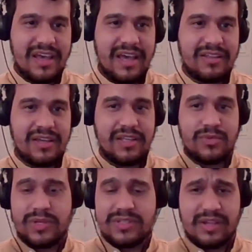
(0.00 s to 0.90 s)
And it
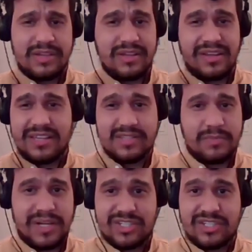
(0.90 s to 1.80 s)
was uh, his
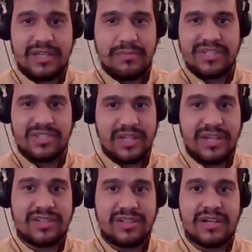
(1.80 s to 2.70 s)
imagine,
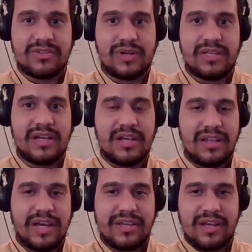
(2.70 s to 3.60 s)
imagination, actually.
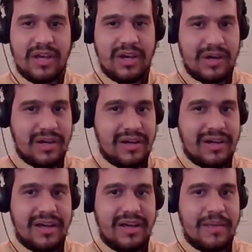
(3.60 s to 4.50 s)
Like,
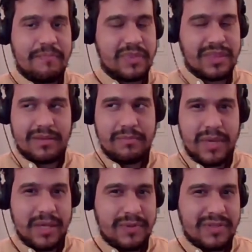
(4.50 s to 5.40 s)
uh,
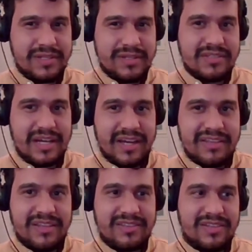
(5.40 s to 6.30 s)
maybe this guy
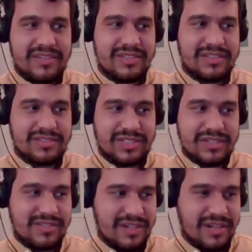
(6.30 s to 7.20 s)
that is
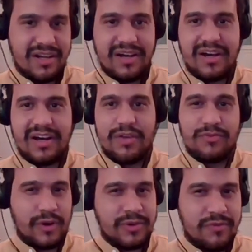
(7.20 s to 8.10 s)
just uh, in
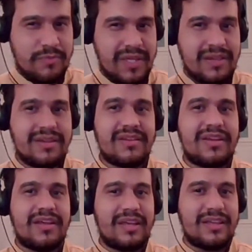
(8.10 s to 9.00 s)
front of ah, me
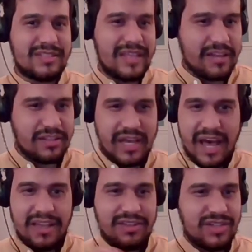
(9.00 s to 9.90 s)
right. is that
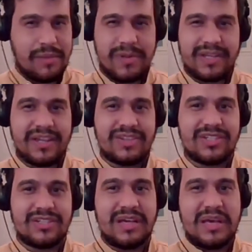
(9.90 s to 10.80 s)
guy in the
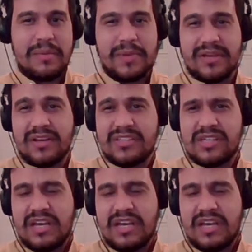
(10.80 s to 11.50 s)
application because